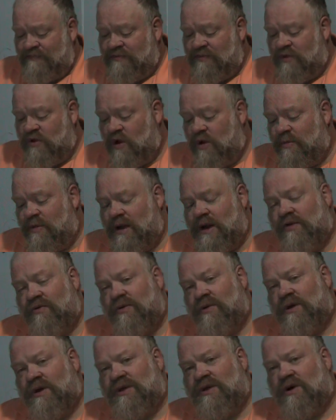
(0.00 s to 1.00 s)
Nobody
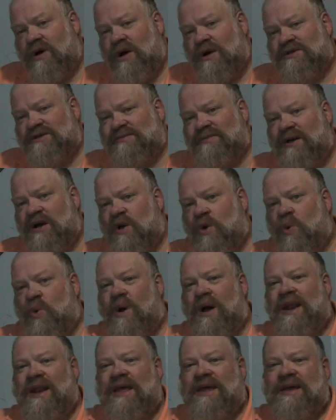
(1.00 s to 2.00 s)
really talks about
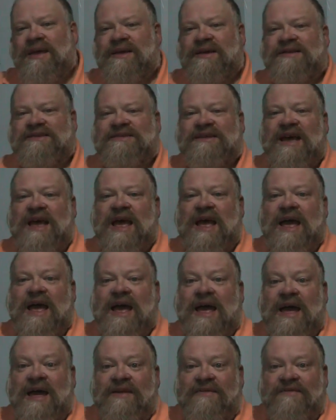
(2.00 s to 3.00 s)
what is
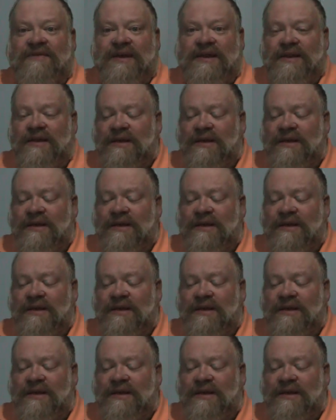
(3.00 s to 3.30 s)
Advent.